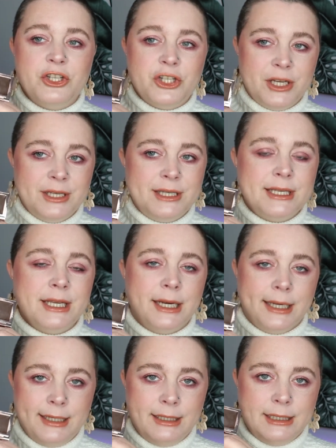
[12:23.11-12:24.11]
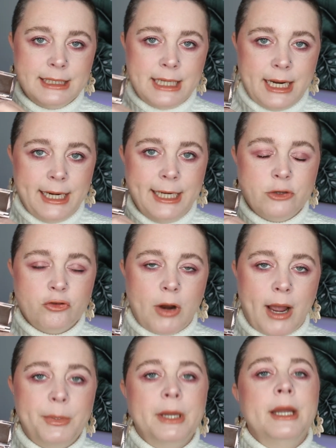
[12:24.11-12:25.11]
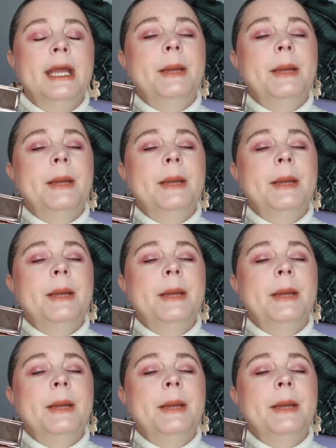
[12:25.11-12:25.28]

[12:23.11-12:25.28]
just a little tiny drop.